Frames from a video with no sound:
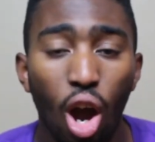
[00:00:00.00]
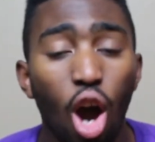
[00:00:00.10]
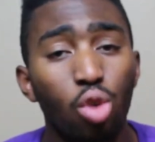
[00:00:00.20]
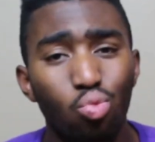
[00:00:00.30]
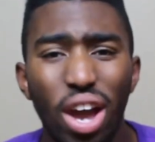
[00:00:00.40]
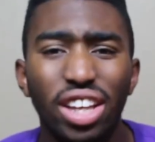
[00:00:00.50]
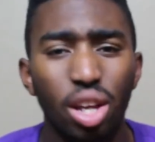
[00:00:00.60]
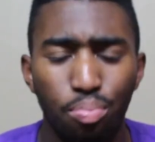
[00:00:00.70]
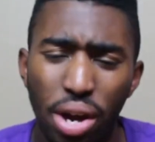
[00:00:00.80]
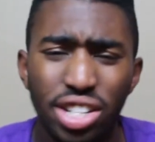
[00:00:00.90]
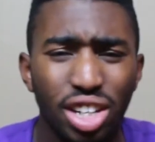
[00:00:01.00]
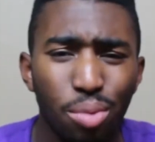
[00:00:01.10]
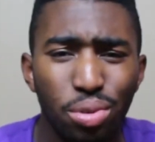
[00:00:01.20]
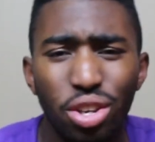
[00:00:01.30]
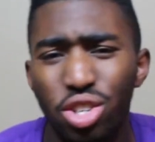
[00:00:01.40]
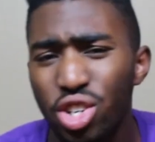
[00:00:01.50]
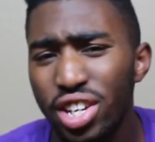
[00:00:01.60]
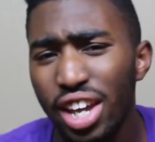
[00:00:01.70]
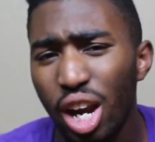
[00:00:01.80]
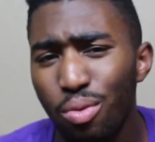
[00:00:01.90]
On regular budget computers, you
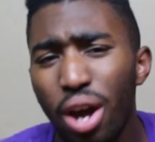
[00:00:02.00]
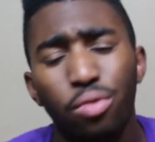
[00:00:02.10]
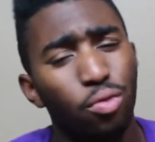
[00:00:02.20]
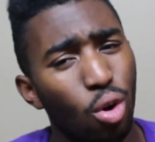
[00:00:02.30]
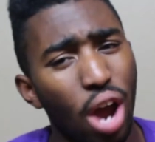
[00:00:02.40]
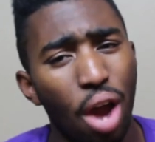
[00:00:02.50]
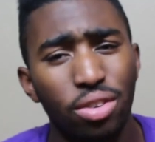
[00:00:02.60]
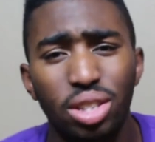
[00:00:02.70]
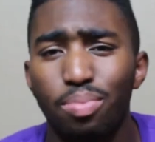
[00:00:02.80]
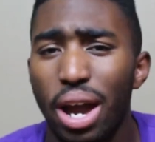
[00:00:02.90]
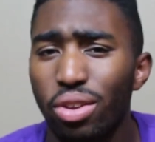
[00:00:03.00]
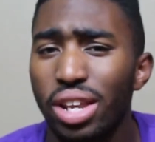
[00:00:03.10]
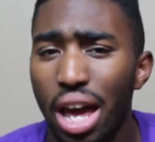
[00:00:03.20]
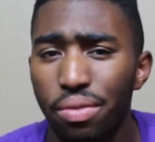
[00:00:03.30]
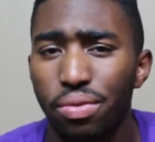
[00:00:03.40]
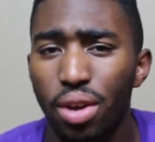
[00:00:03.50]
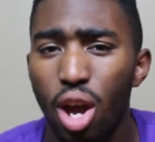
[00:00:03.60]
can get around 4 hours of battery life,